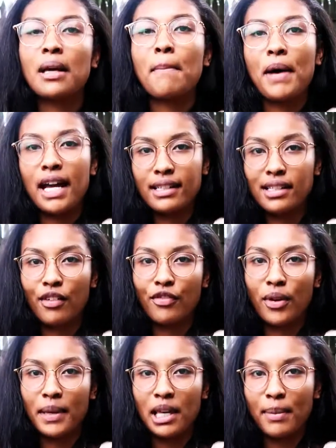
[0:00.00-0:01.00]
buying stuff
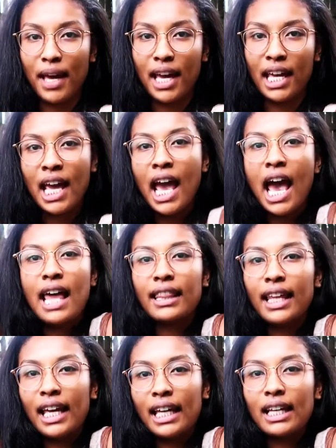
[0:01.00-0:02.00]
from eBay, and
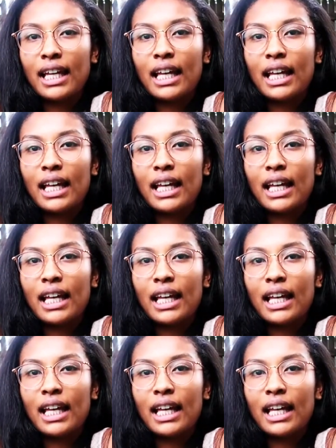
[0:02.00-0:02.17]
like